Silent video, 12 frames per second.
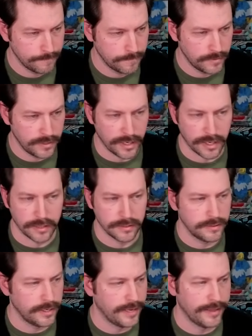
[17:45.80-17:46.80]
Yeah,
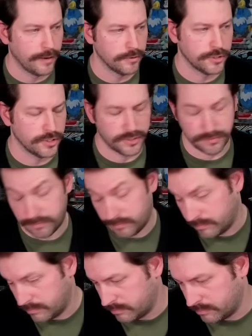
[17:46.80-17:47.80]
that was just...
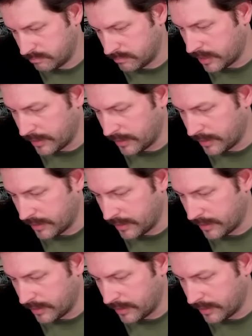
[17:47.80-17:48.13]
I